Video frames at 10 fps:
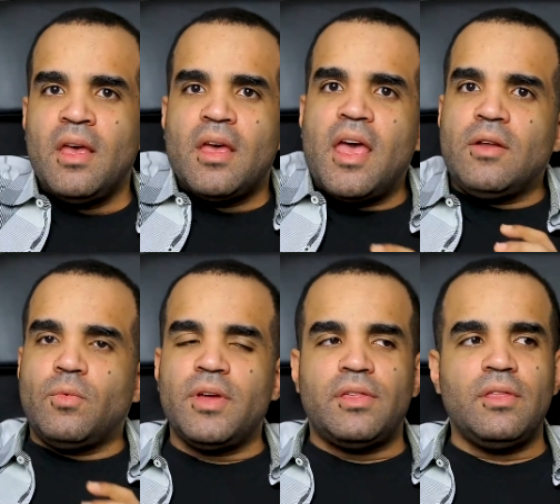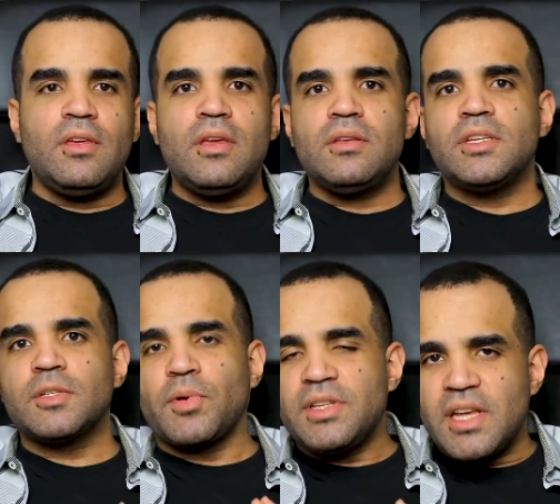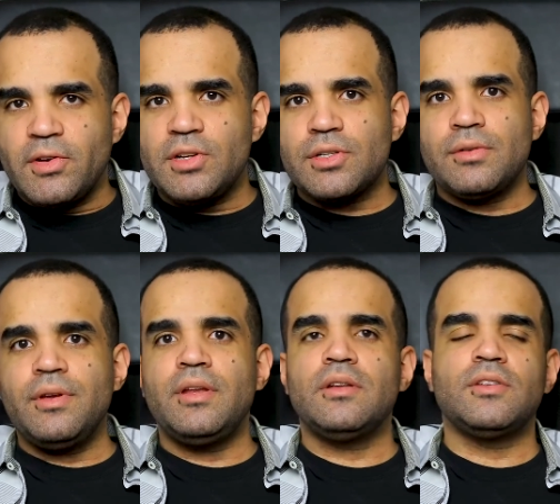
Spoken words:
And with the 6.7 inch screen